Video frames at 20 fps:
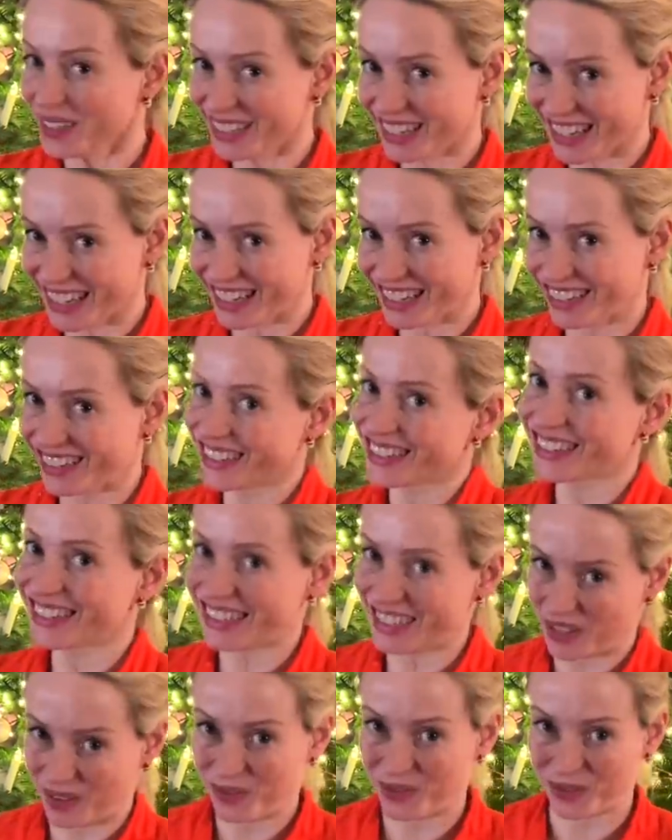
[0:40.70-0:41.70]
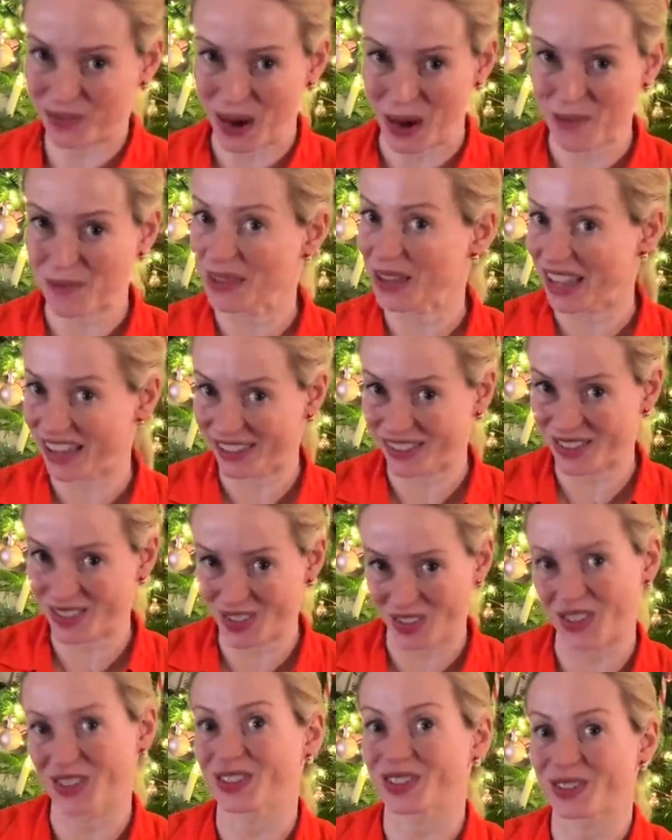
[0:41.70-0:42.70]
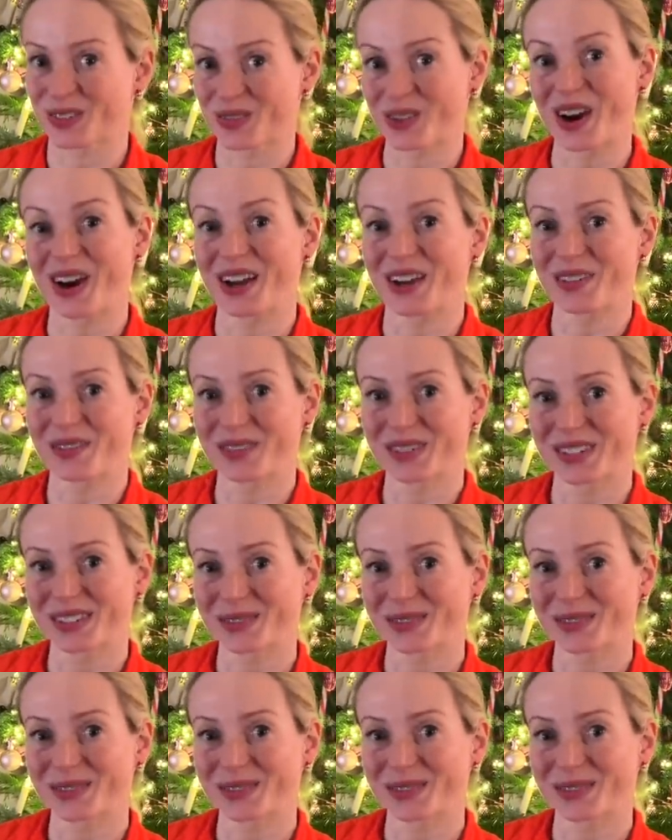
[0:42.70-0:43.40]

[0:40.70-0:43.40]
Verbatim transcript: Lalande gift wrap that has just arrived.